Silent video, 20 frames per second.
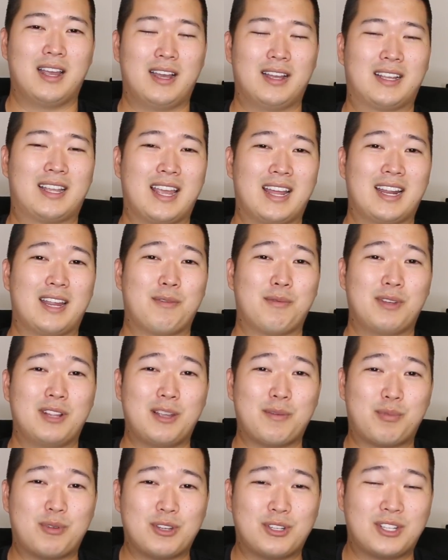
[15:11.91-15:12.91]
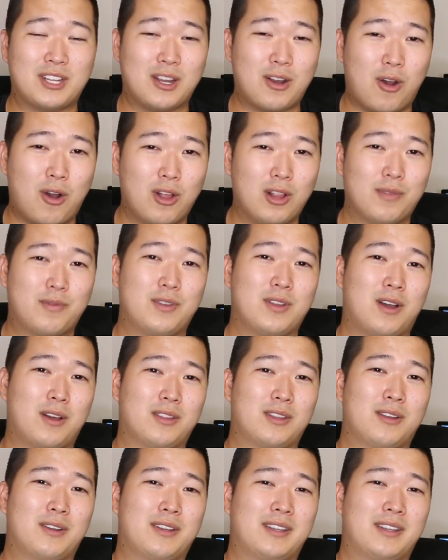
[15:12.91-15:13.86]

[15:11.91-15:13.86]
Again, I really appreciate all of you out there